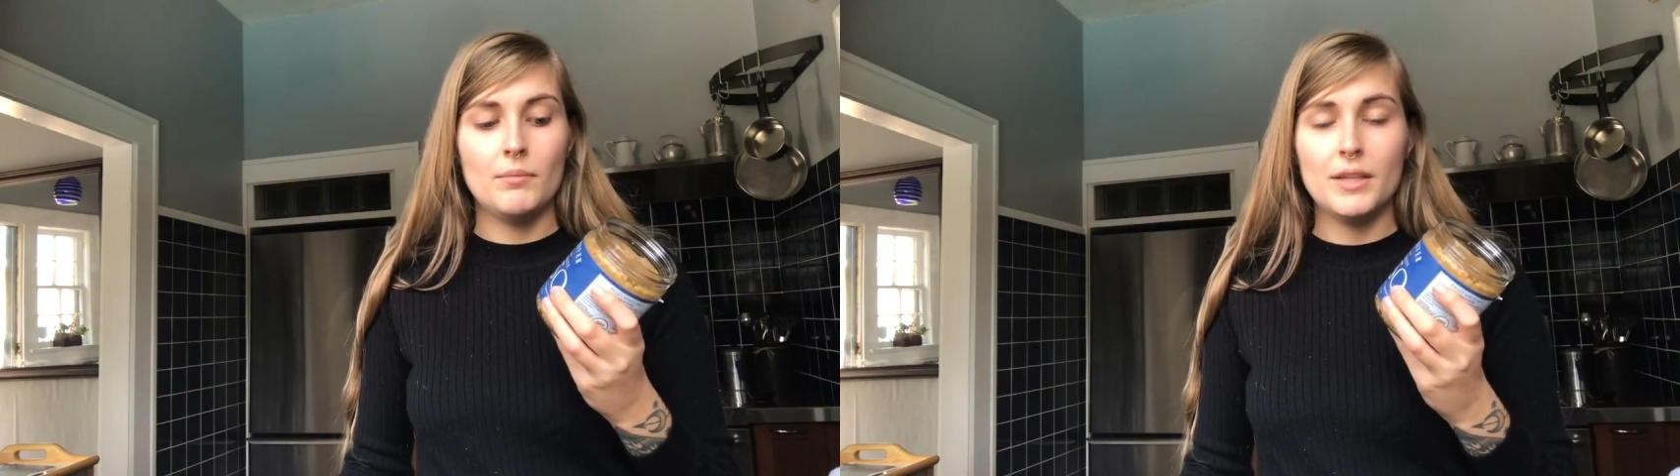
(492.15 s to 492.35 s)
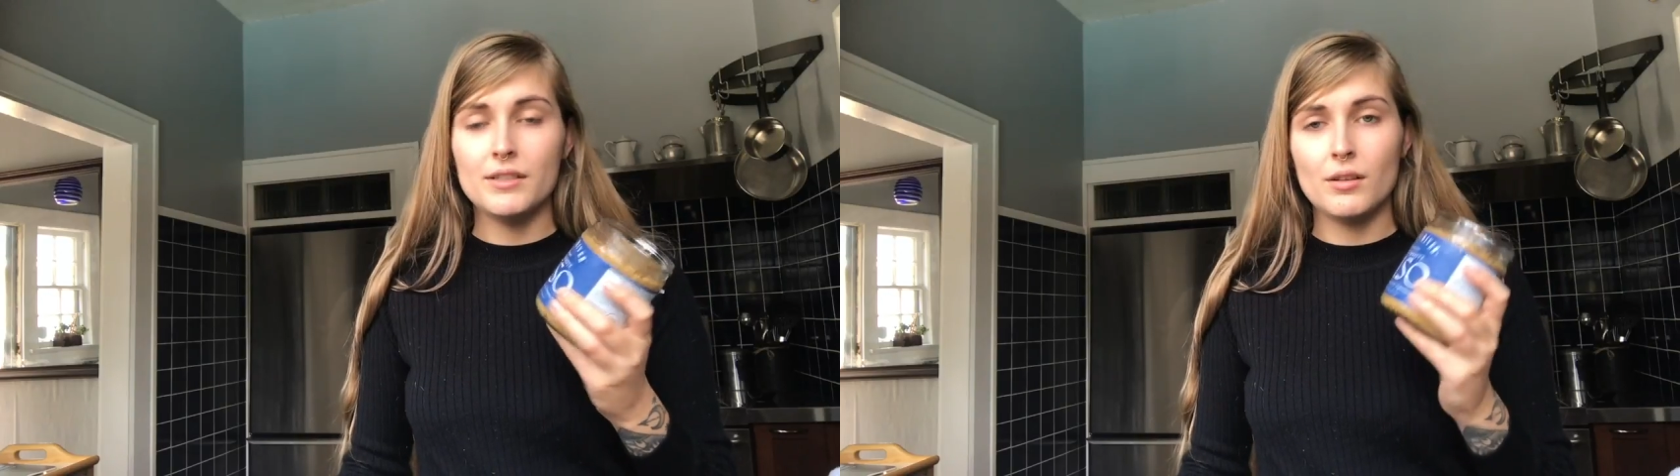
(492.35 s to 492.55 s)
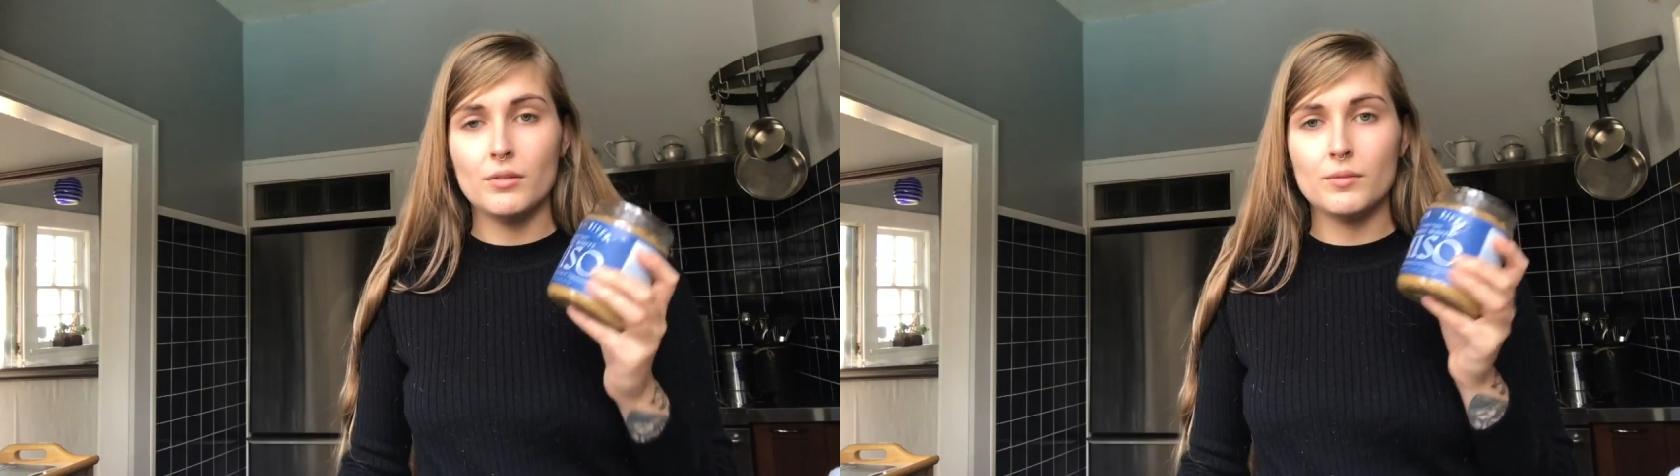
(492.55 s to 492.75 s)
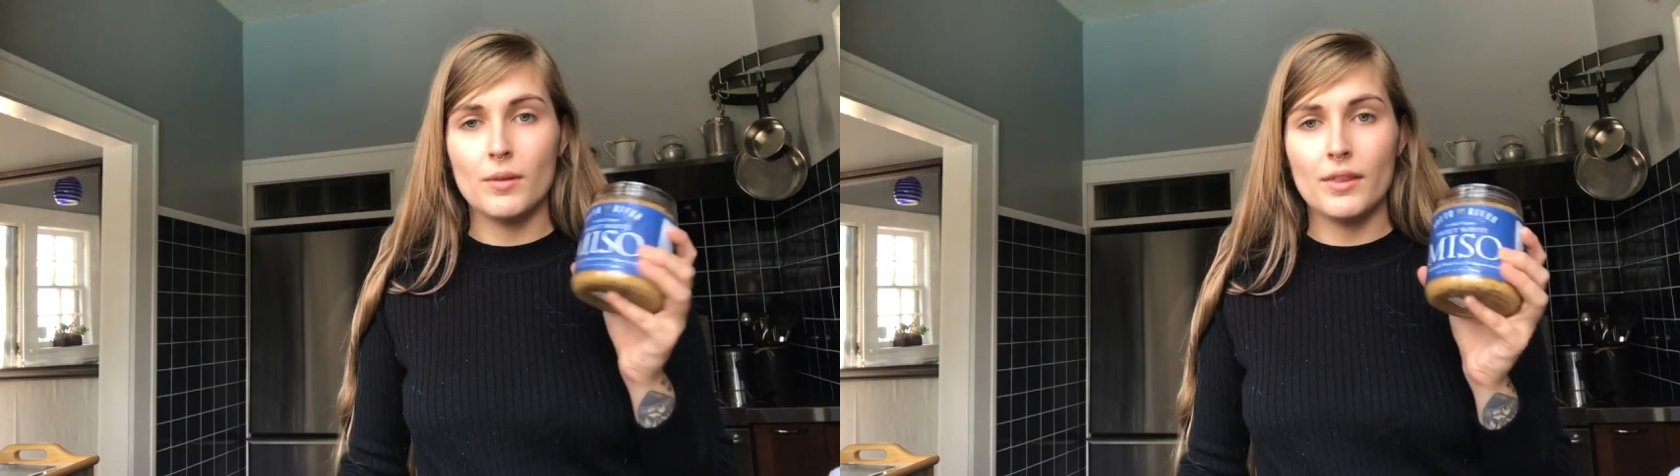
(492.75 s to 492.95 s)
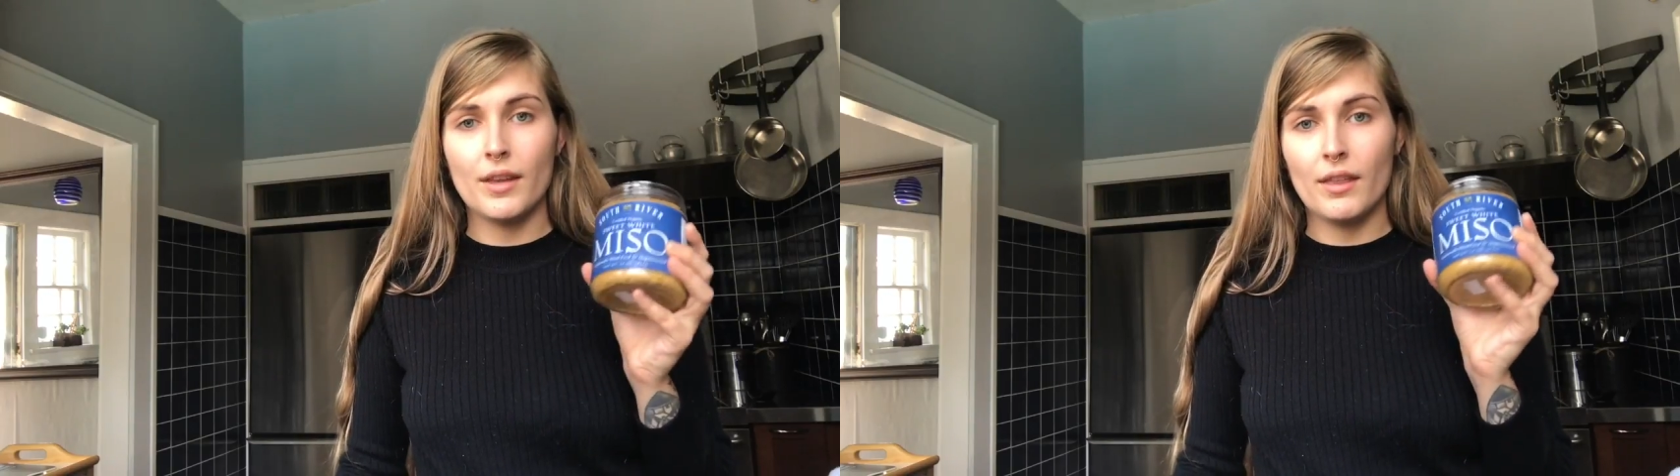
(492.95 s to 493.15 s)
miso is
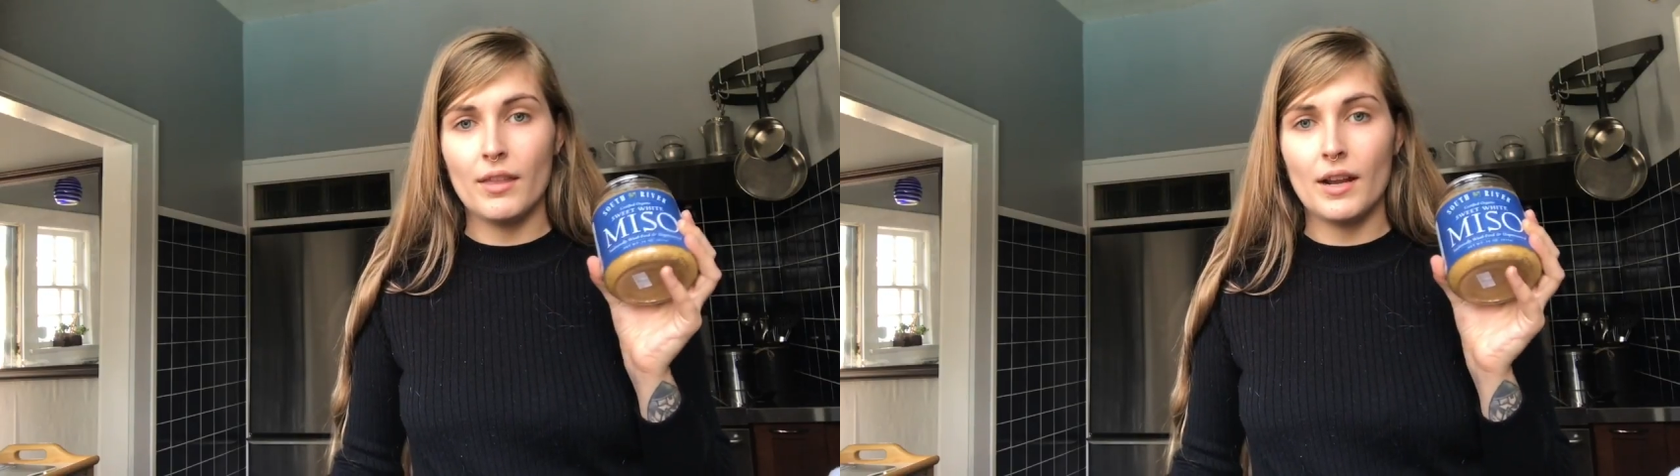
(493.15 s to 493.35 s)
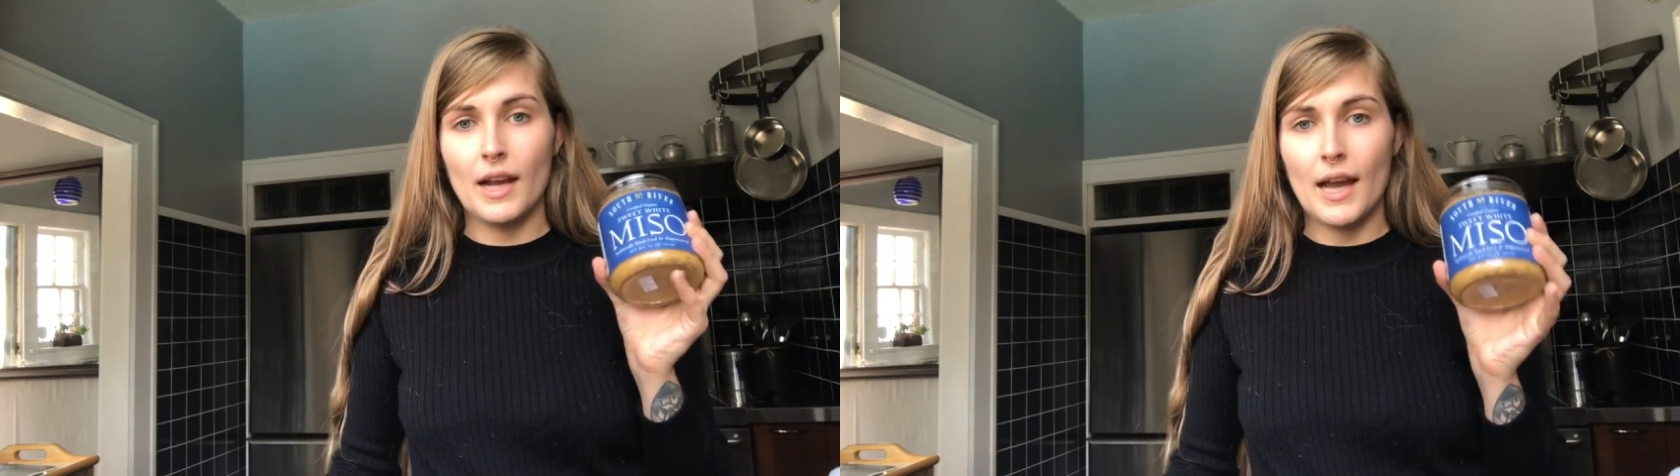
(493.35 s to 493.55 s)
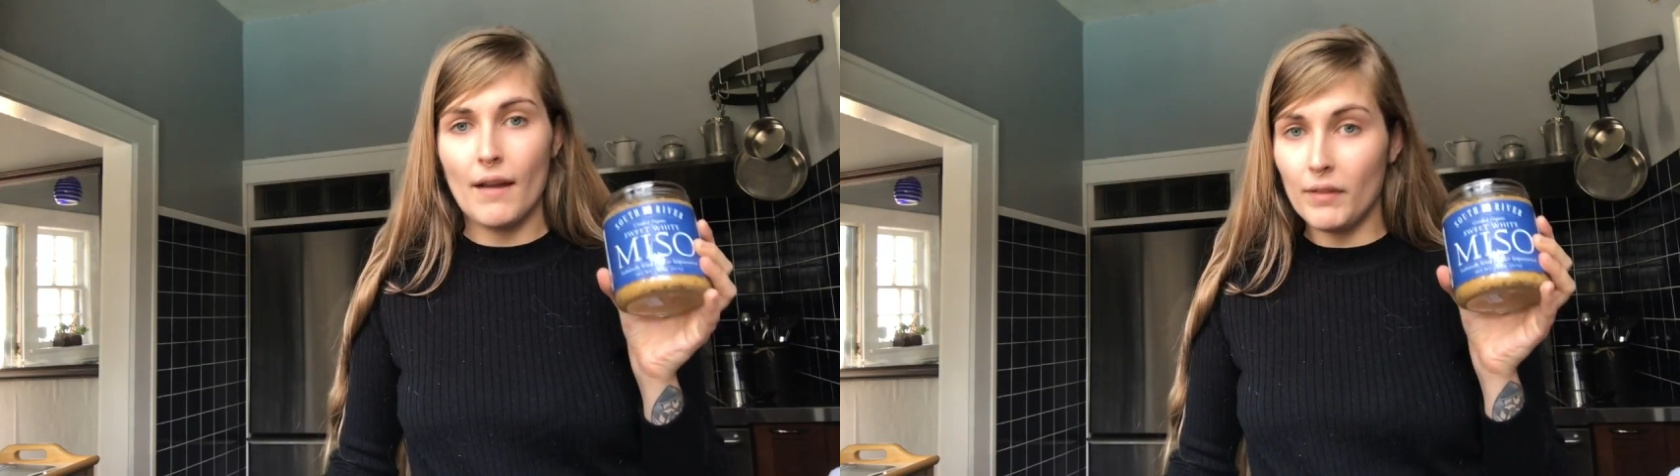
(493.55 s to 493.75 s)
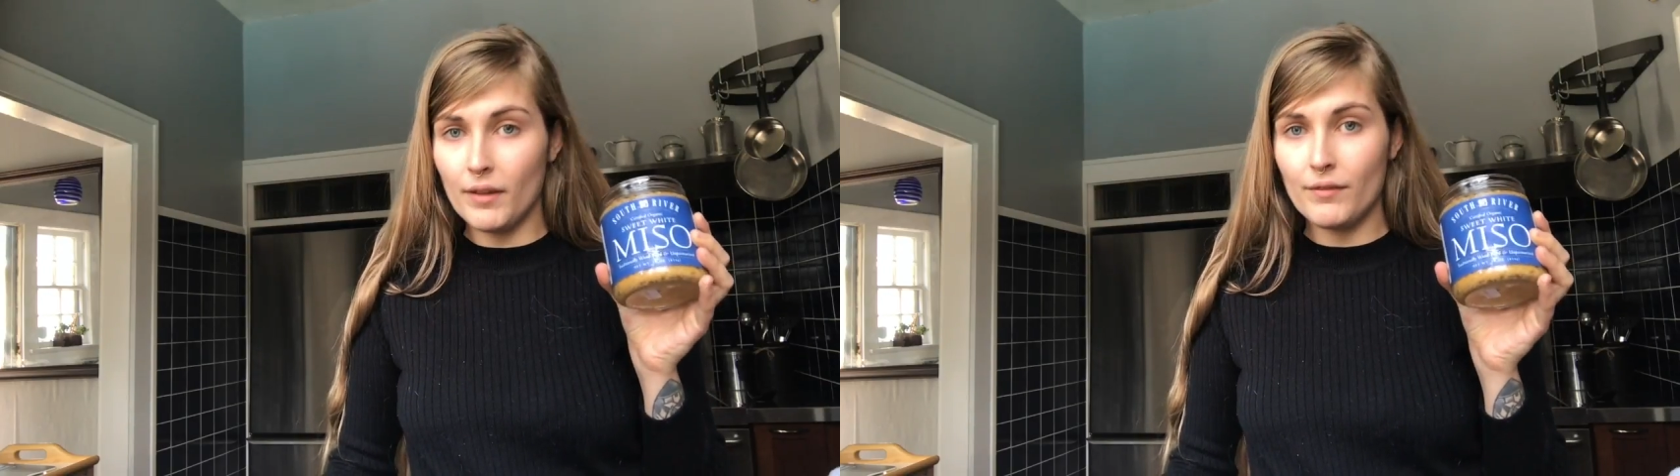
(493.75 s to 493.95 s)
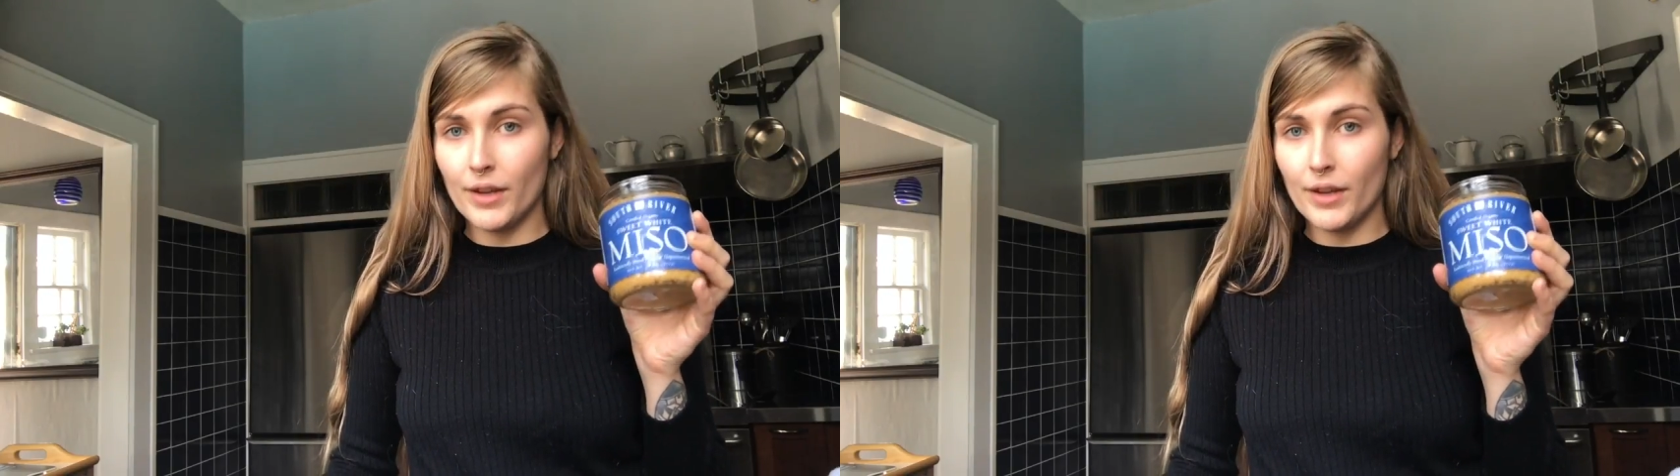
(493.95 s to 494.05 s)
one thing that I haven't